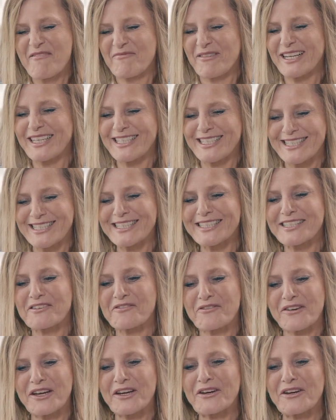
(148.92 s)
But it's still
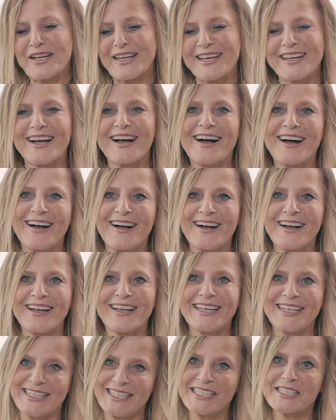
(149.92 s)
very
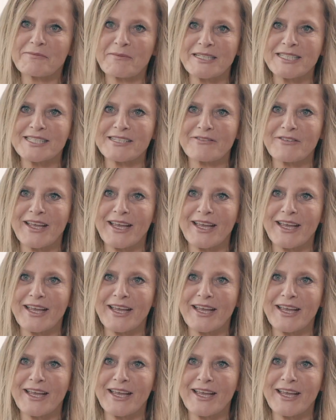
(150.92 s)
inexpensive